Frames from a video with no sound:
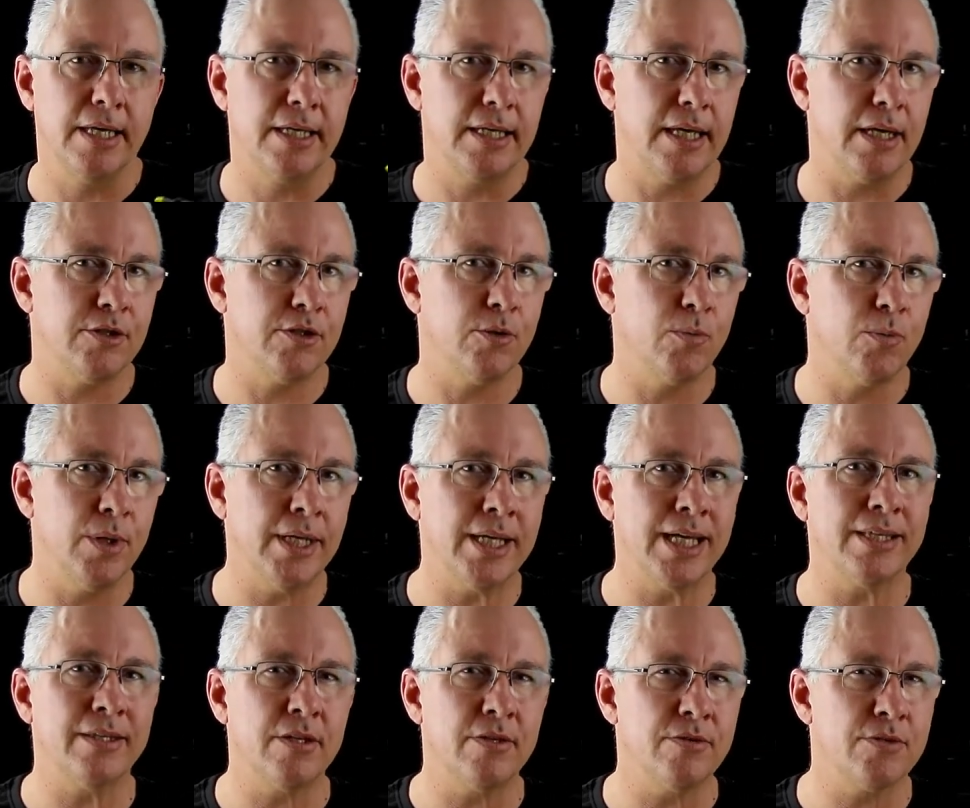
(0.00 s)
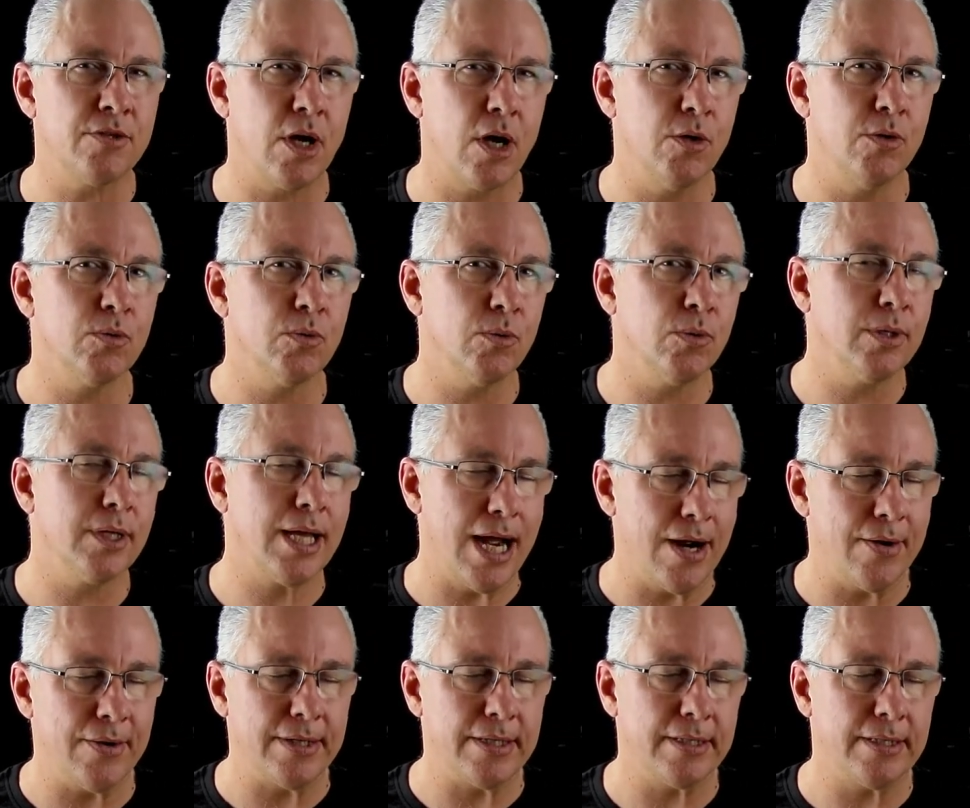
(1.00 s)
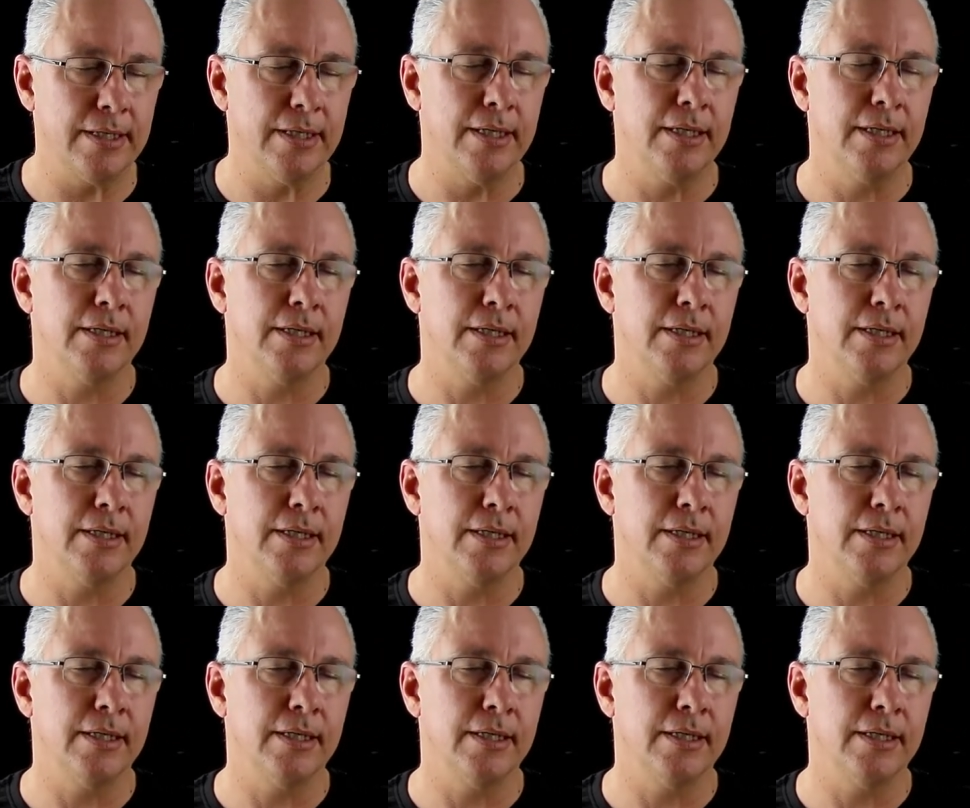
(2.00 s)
Now to work out the total current,